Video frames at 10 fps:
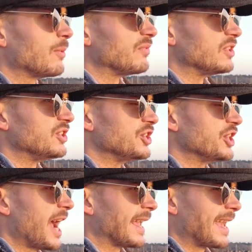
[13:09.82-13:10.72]
with the
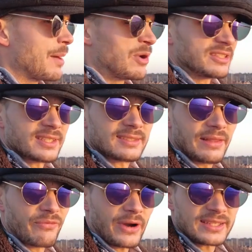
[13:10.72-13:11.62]
DJI cameras is,
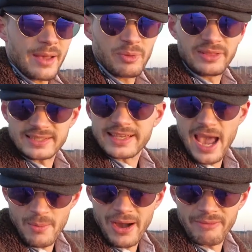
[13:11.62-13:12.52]
for example, this
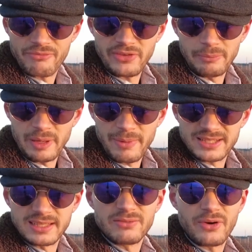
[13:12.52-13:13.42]
camera I'm filming
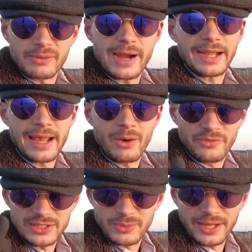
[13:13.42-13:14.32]
myself on right now,
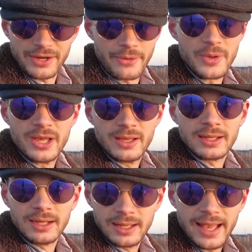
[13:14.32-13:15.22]
this one here.
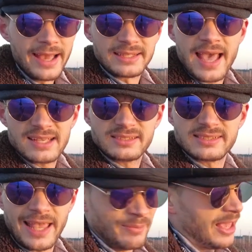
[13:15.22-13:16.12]
It has the
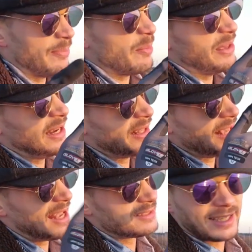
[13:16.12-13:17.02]
same
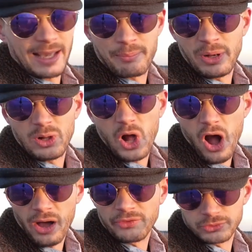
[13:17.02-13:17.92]
capability as the gimbal
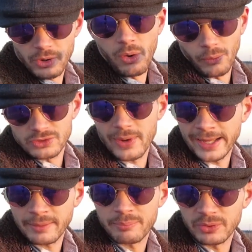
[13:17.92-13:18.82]
on the drone, so I
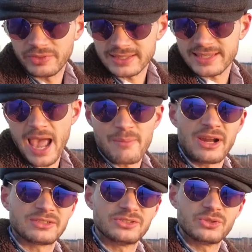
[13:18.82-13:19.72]
can put this
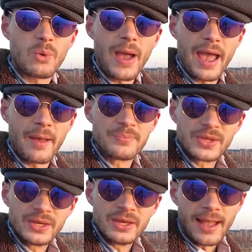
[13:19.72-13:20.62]
camera to do
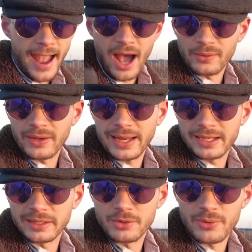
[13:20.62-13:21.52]

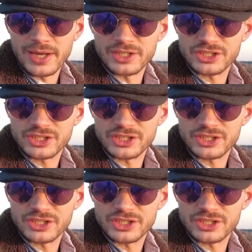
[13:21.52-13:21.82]
180-degree